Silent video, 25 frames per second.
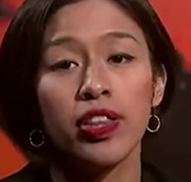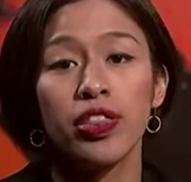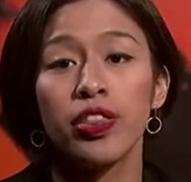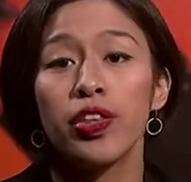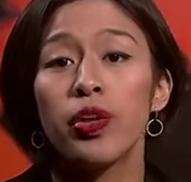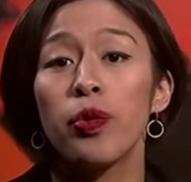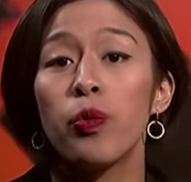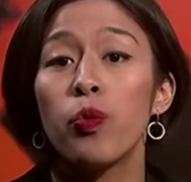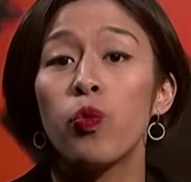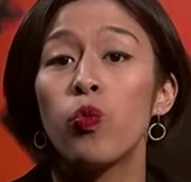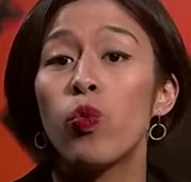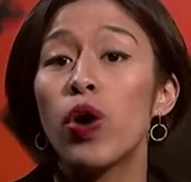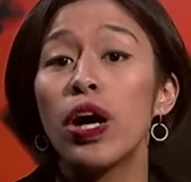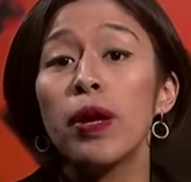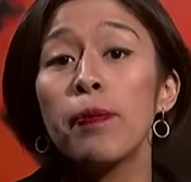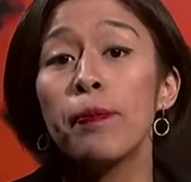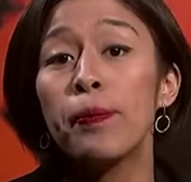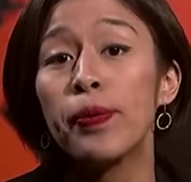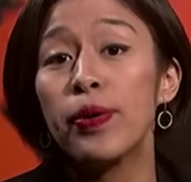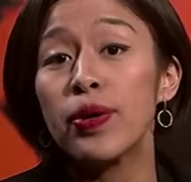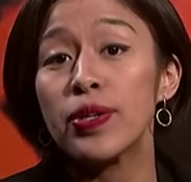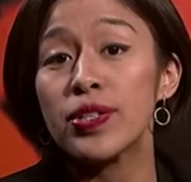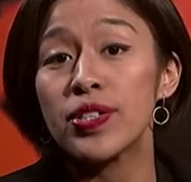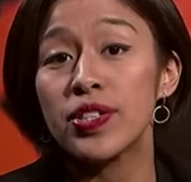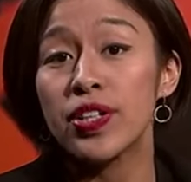The one
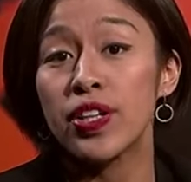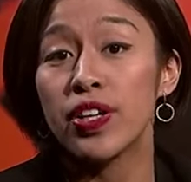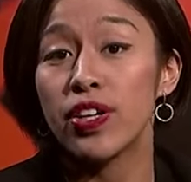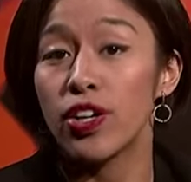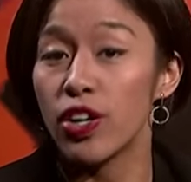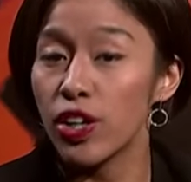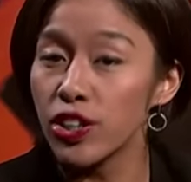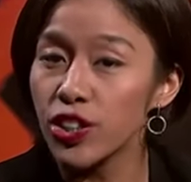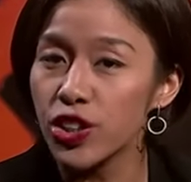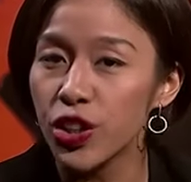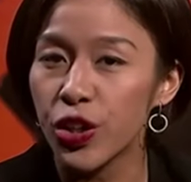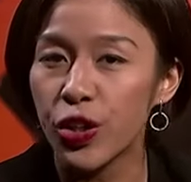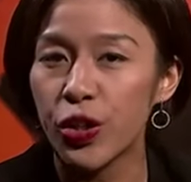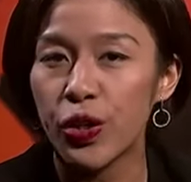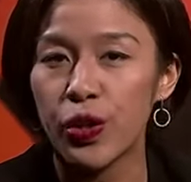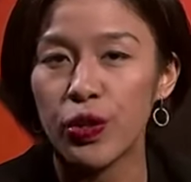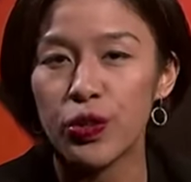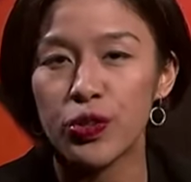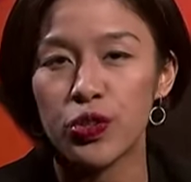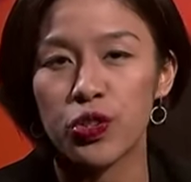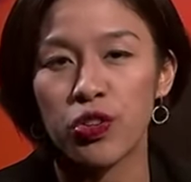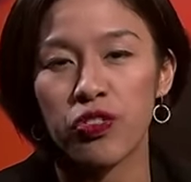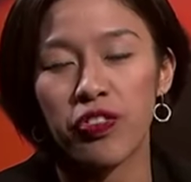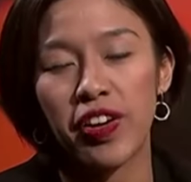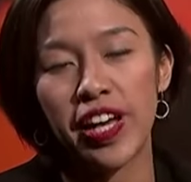person not
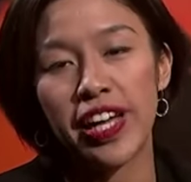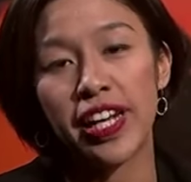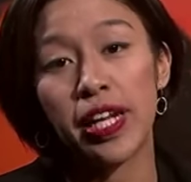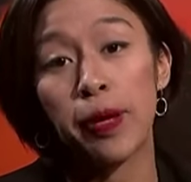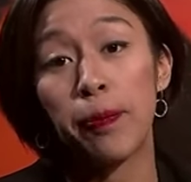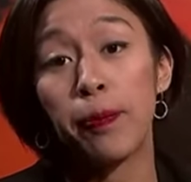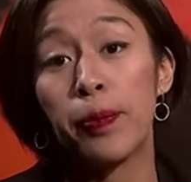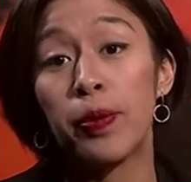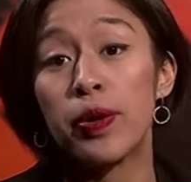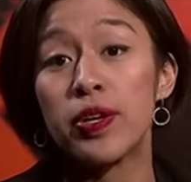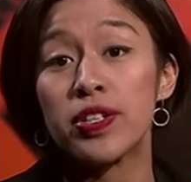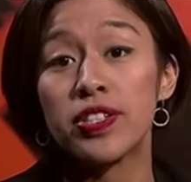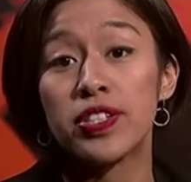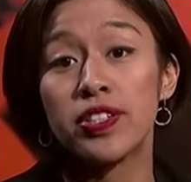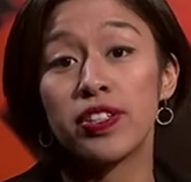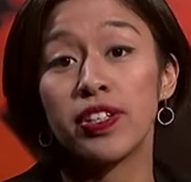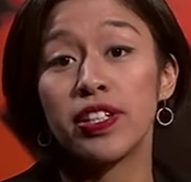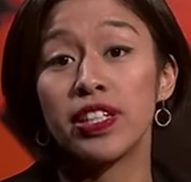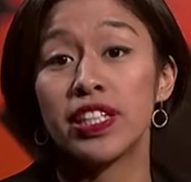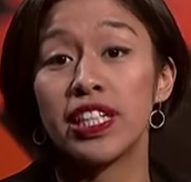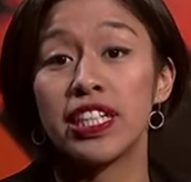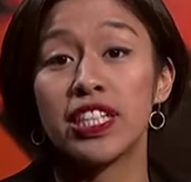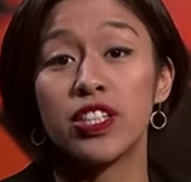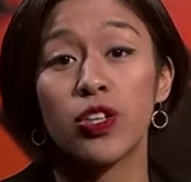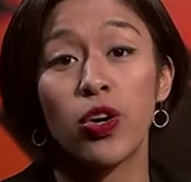accused of any
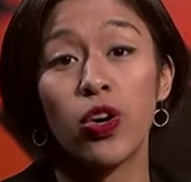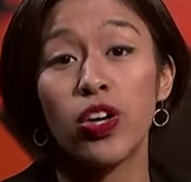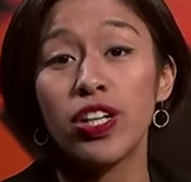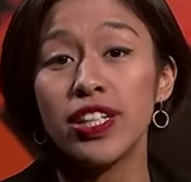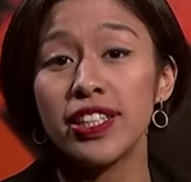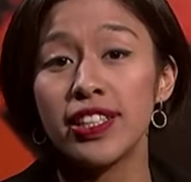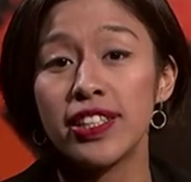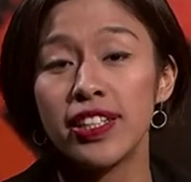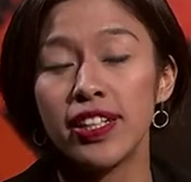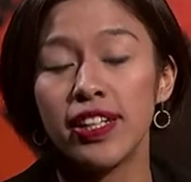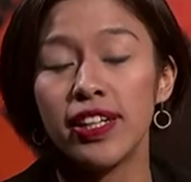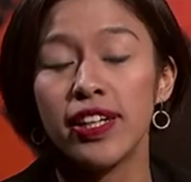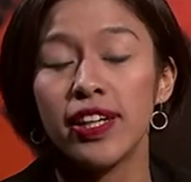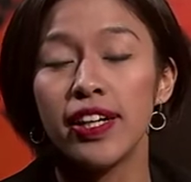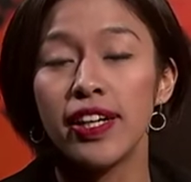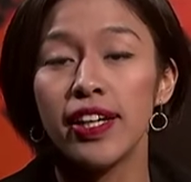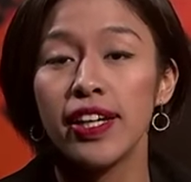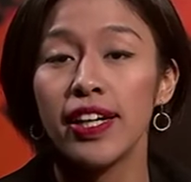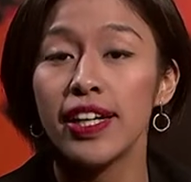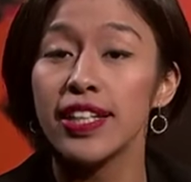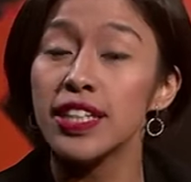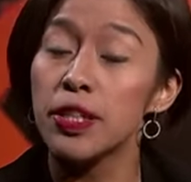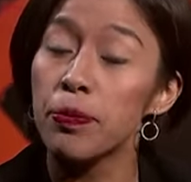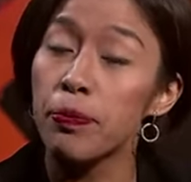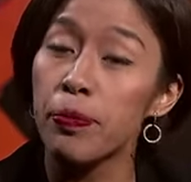personal dishonesty
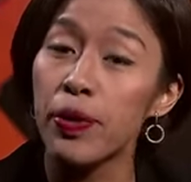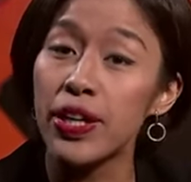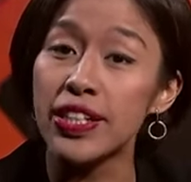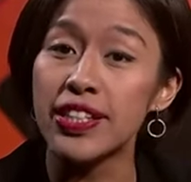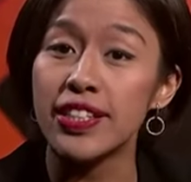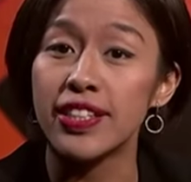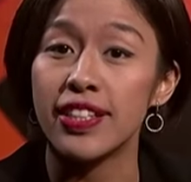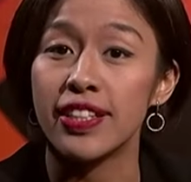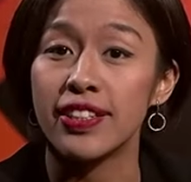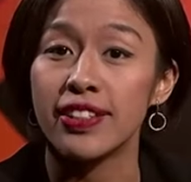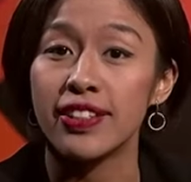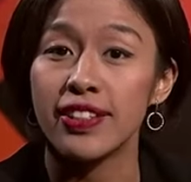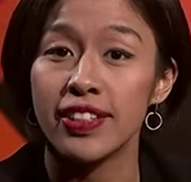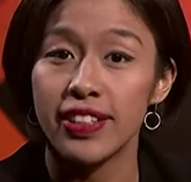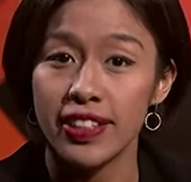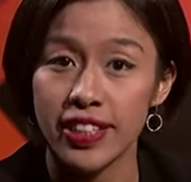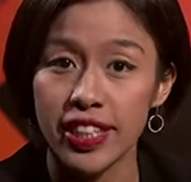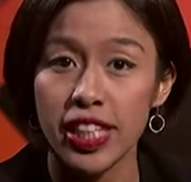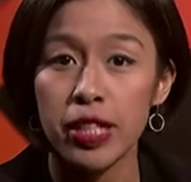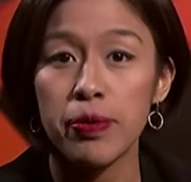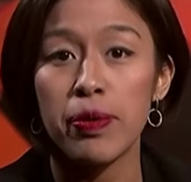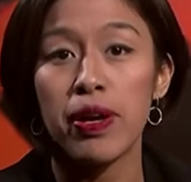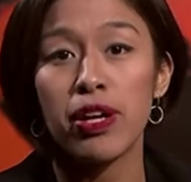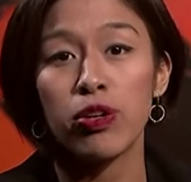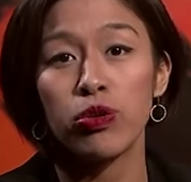is the president,
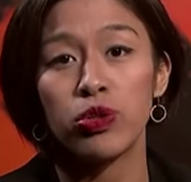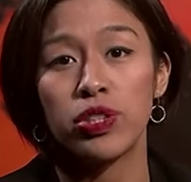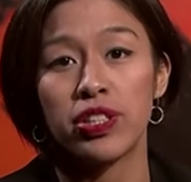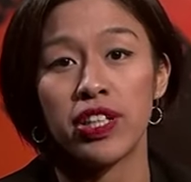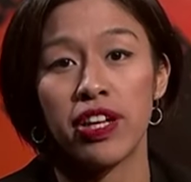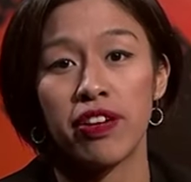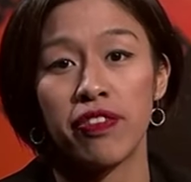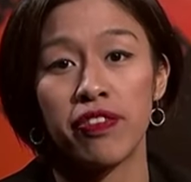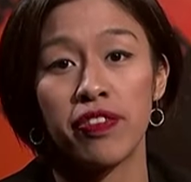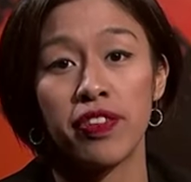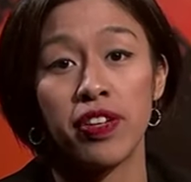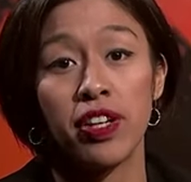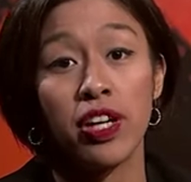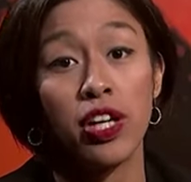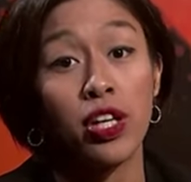Dilma Rousseff.